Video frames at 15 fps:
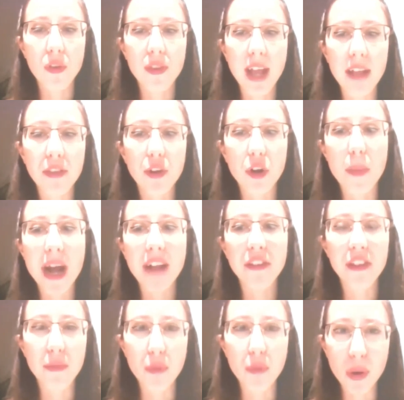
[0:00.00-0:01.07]
that
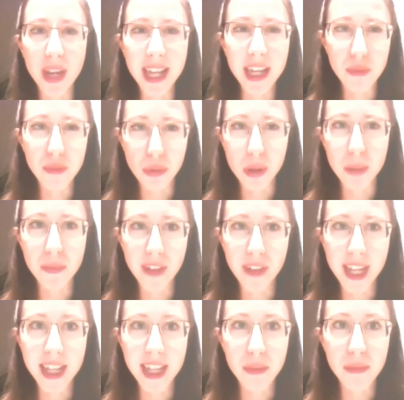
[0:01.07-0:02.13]
dogmatic ruling of
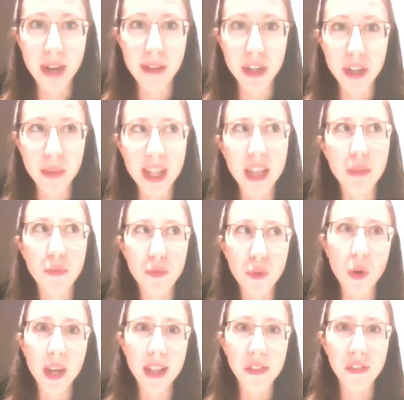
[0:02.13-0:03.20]
groupthink and whether we can fall
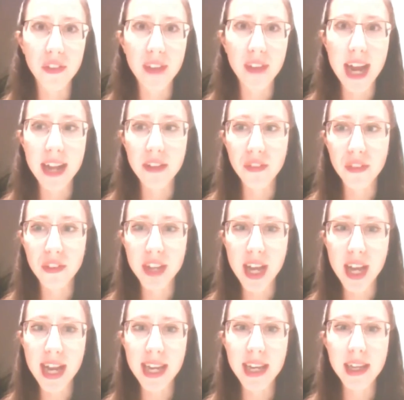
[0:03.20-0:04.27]
into that in
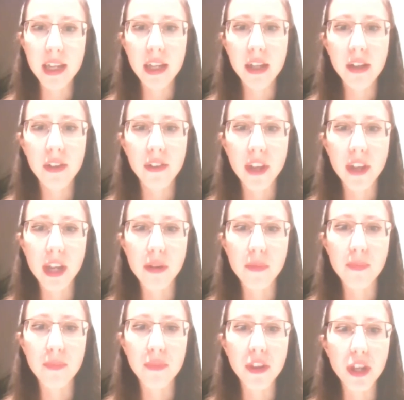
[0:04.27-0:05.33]
today. So
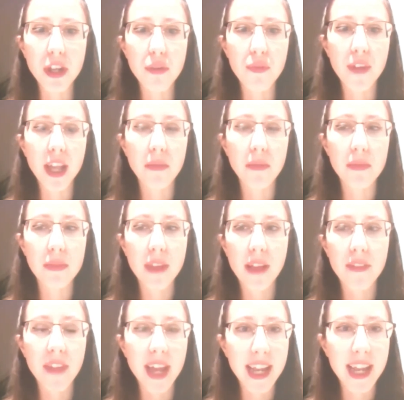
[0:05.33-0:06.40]
do you think that
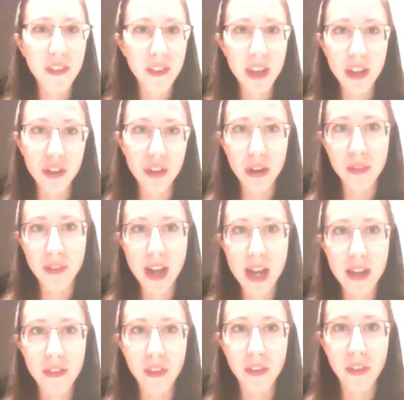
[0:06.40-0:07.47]
there is an issue of that
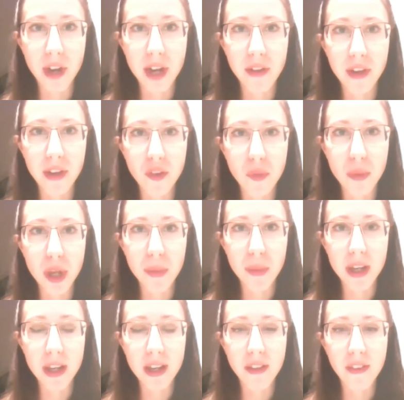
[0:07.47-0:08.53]
in society at the
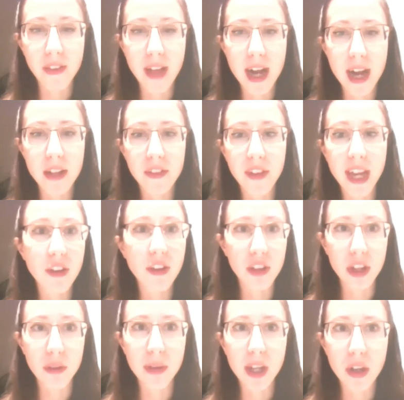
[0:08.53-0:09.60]
moment, and is that a danger
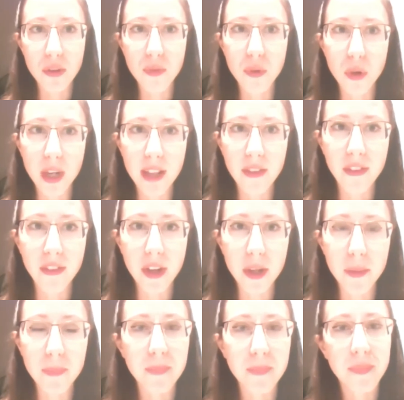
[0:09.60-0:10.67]
that we could fall
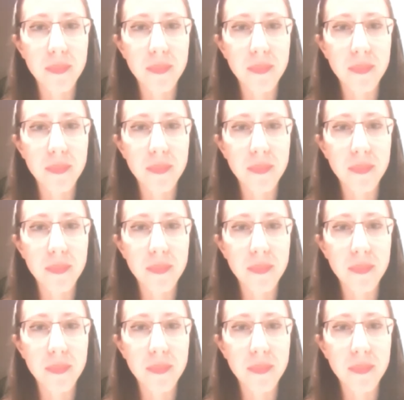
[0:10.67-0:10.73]
into?